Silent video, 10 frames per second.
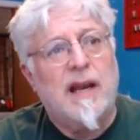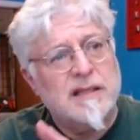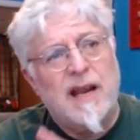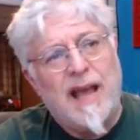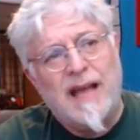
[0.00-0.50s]
I
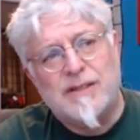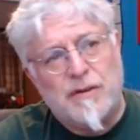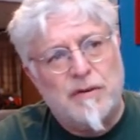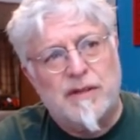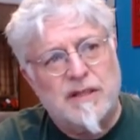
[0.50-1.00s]
said, ah,
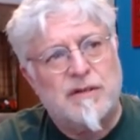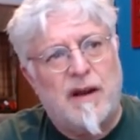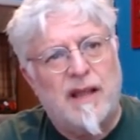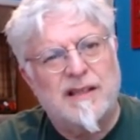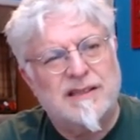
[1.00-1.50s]
screw this
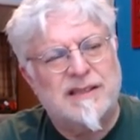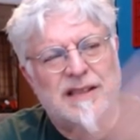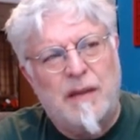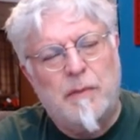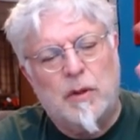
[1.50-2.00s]
trailer. It's the
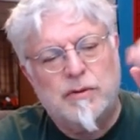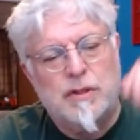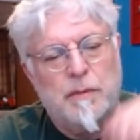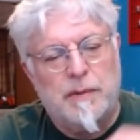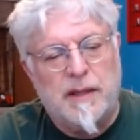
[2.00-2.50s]
same old
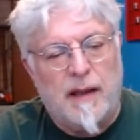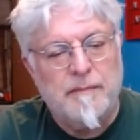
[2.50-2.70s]
stupid thing.